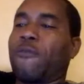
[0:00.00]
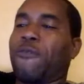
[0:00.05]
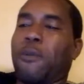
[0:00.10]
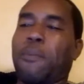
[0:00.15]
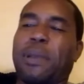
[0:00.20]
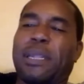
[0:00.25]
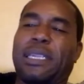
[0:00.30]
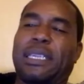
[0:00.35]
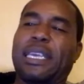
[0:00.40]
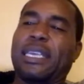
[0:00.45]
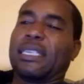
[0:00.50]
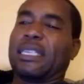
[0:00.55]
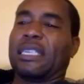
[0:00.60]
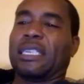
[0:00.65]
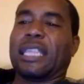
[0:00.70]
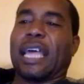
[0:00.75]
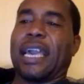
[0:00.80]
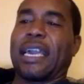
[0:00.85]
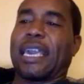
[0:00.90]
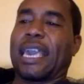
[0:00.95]
it from a distance
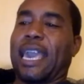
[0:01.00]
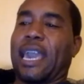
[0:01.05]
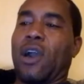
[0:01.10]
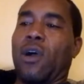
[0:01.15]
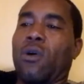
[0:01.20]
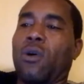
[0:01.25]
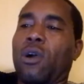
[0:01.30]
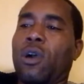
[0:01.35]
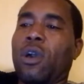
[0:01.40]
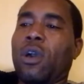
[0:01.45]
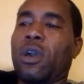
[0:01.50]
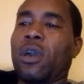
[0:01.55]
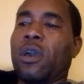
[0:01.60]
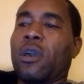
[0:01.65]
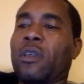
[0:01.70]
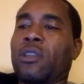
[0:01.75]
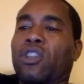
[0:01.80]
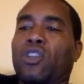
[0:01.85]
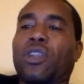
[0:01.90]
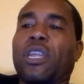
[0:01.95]
like hell,
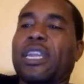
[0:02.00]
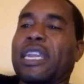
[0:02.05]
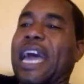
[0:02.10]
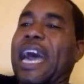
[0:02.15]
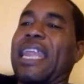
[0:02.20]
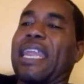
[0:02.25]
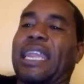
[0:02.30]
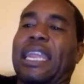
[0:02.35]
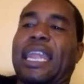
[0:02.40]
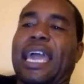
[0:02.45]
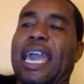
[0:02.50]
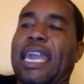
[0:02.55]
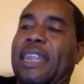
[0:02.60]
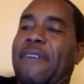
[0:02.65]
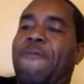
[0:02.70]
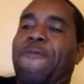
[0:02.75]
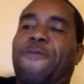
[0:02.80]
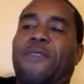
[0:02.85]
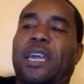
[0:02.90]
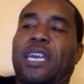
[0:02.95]
so they're not landing
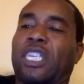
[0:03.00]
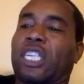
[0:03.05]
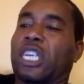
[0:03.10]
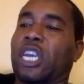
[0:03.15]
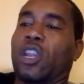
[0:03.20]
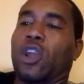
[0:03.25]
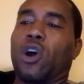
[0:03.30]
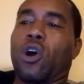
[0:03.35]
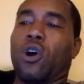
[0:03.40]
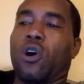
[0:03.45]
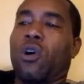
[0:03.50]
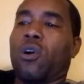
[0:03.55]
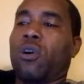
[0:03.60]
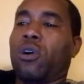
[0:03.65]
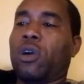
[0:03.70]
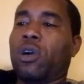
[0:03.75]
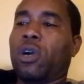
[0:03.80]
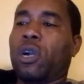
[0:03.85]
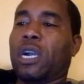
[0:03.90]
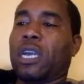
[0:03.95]
flesh at all
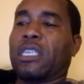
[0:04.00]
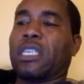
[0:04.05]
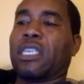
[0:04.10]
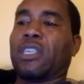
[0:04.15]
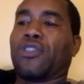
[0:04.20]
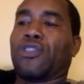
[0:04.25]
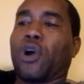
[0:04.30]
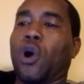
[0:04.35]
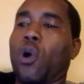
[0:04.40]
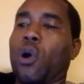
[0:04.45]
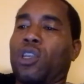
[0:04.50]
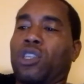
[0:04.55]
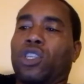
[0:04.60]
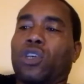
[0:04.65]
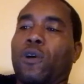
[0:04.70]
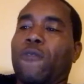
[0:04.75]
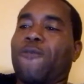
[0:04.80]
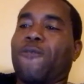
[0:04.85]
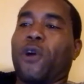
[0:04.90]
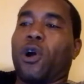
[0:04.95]
because he's throwing
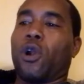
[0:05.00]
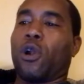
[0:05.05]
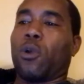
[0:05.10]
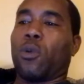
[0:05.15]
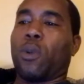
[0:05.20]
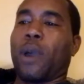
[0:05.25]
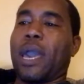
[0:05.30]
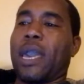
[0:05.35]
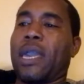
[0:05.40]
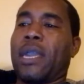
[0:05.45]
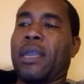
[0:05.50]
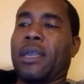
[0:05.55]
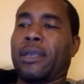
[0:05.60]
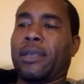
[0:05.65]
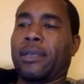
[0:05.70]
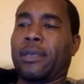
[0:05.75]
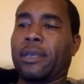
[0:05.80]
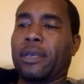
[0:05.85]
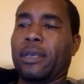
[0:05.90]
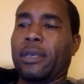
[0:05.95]
so far away.
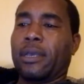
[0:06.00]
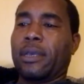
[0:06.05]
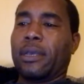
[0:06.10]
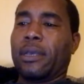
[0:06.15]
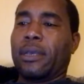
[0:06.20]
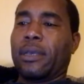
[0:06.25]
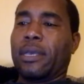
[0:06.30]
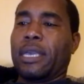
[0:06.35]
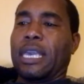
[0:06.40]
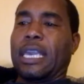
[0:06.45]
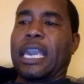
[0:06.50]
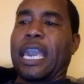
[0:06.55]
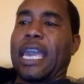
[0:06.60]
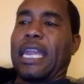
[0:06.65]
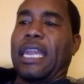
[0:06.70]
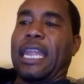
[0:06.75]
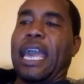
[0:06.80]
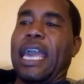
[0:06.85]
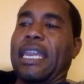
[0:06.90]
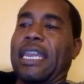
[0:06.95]
He
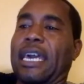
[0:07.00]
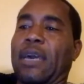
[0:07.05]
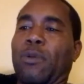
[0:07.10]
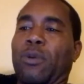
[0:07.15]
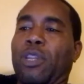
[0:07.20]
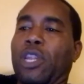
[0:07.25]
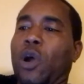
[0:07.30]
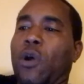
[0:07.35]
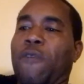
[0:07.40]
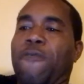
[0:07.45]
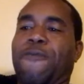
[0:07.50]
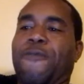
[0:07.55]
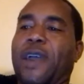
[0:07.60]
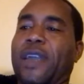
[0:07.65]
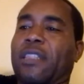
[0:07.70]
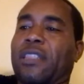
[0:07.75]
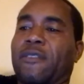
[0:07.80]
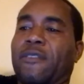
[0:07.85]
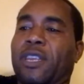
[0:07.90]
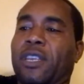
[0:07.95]
can't land none with no
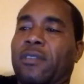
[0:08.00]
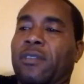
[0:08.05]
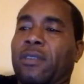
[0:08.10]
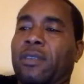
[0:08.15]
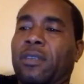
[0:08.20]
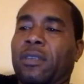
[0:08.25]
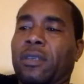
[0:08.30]
effectiveness,